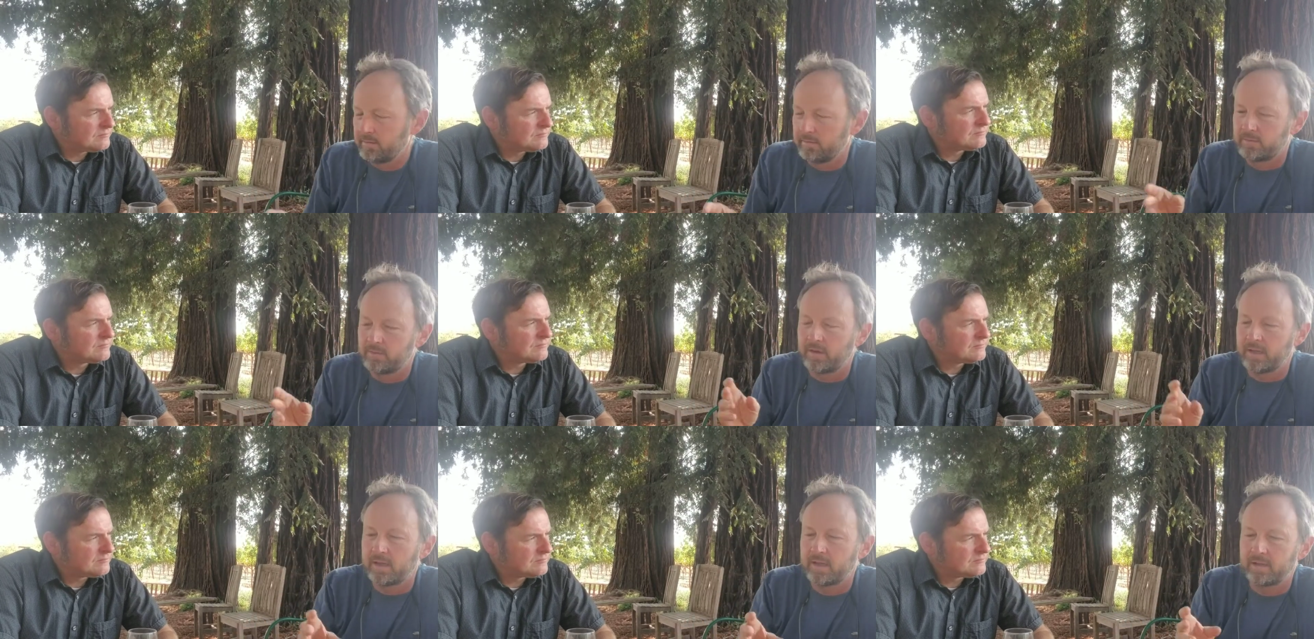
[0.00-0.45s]

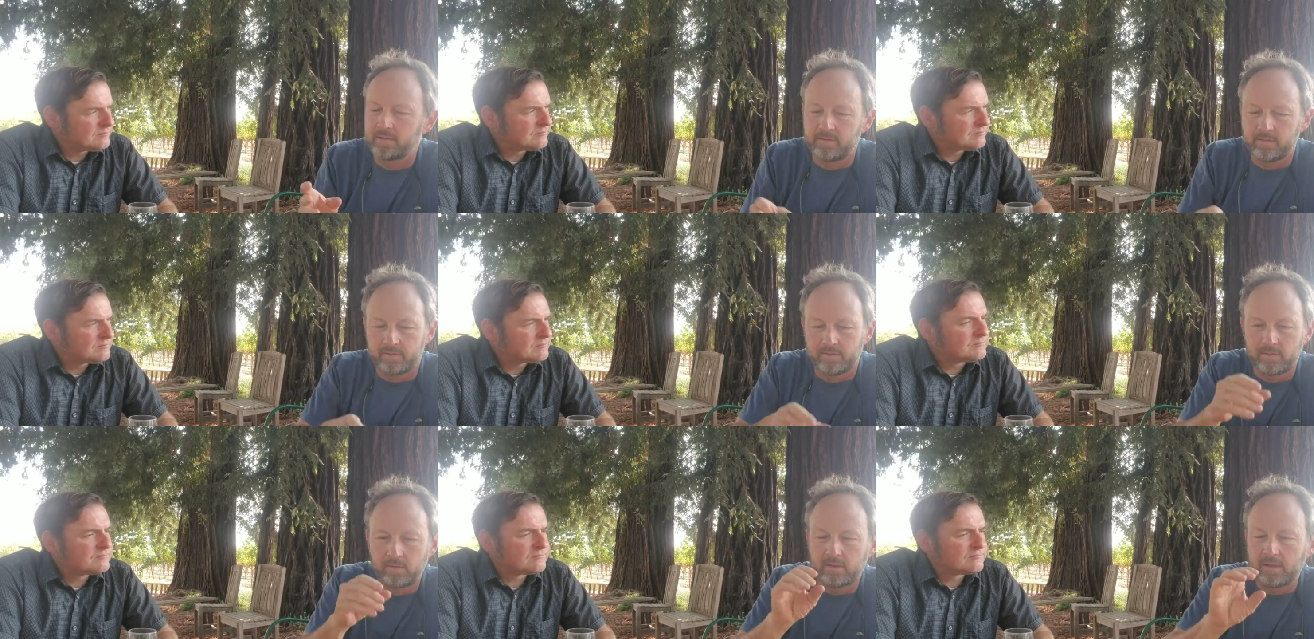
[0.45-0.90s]
Speaker 1: So I guess
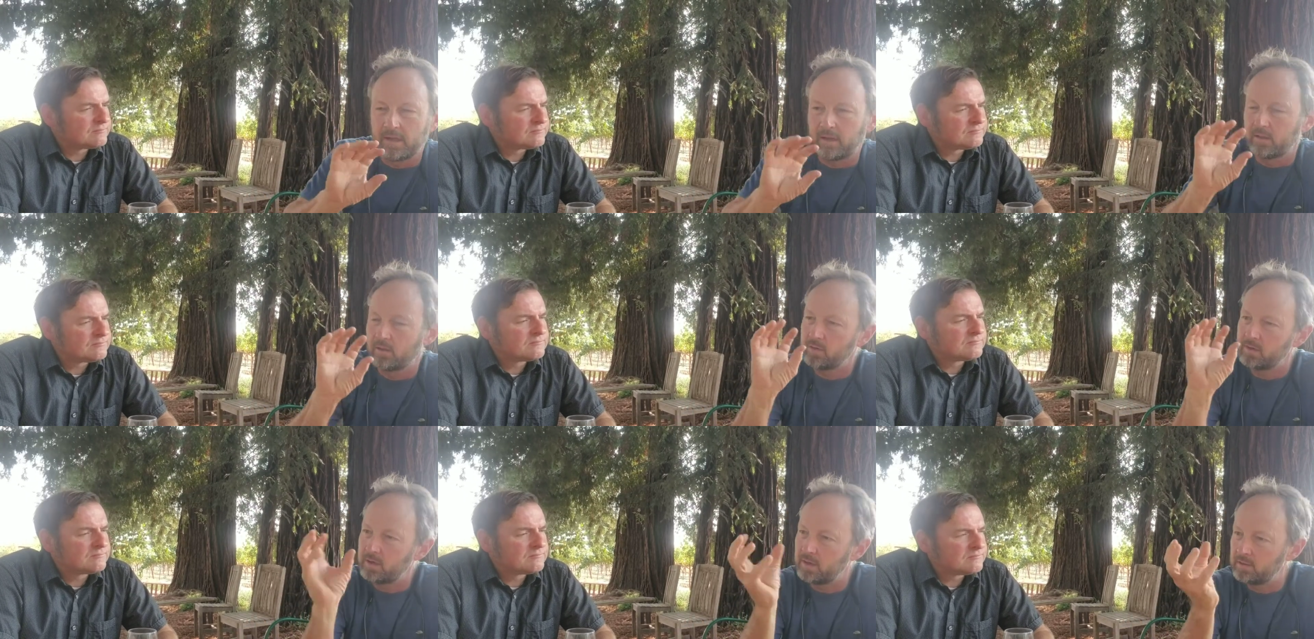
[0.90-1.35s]
it's
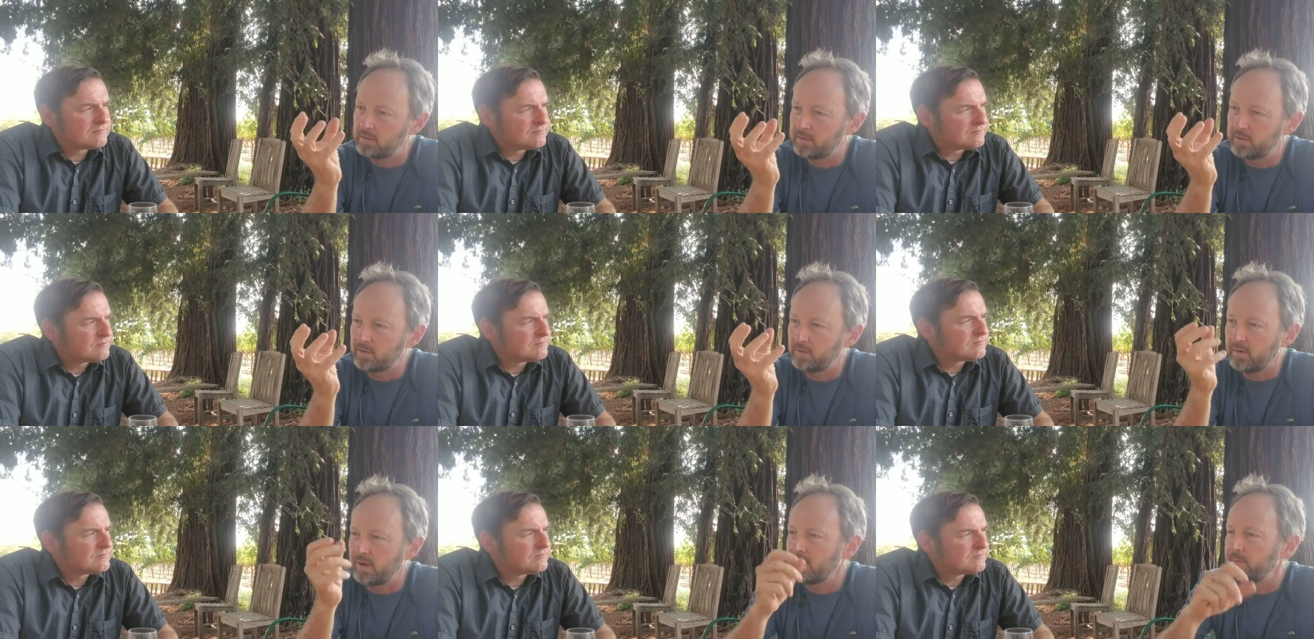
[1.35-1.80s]

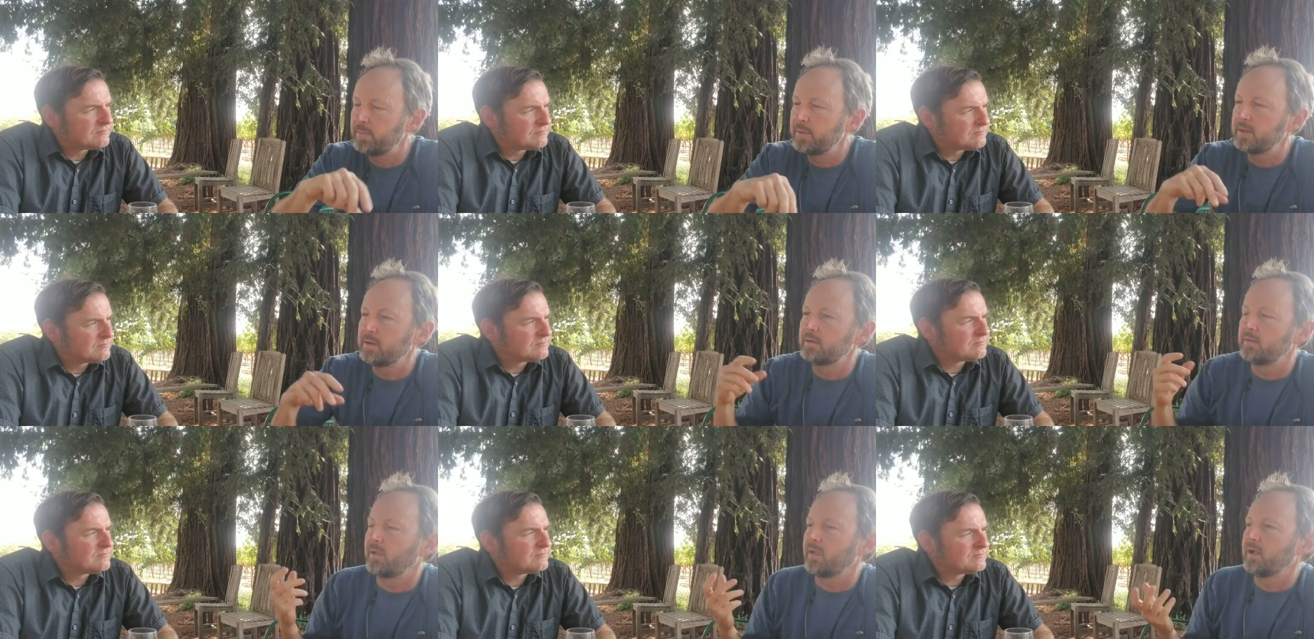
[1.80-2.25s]
yellow-colored grape,
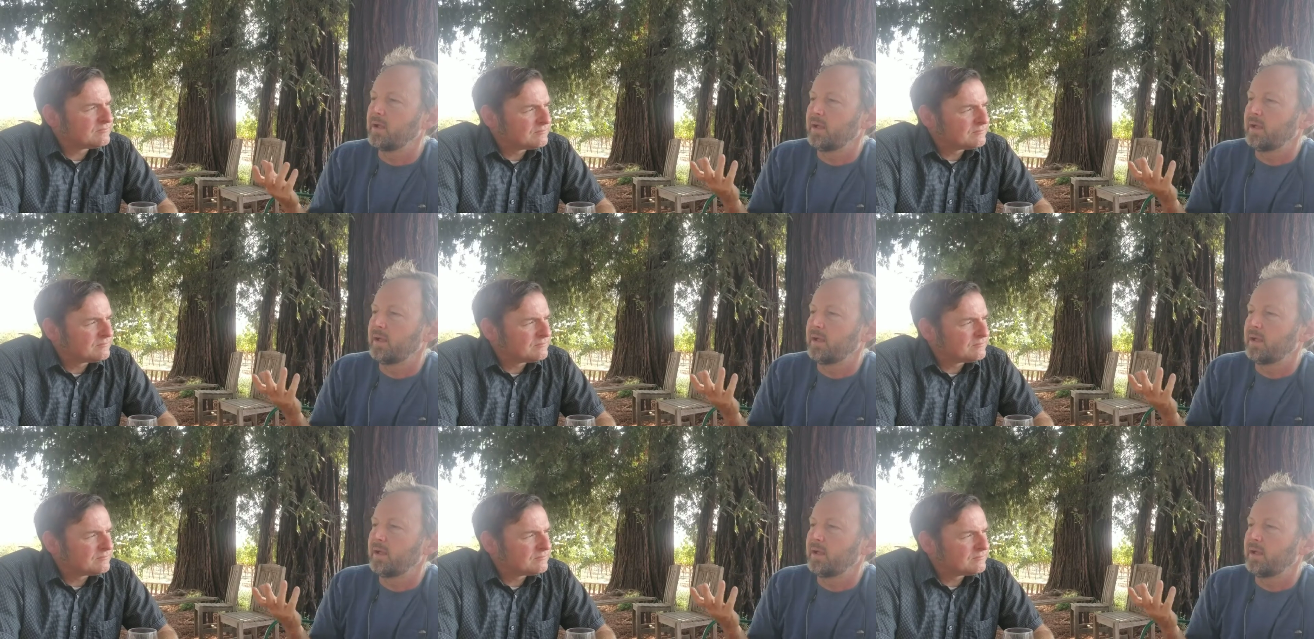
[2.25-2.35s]
and,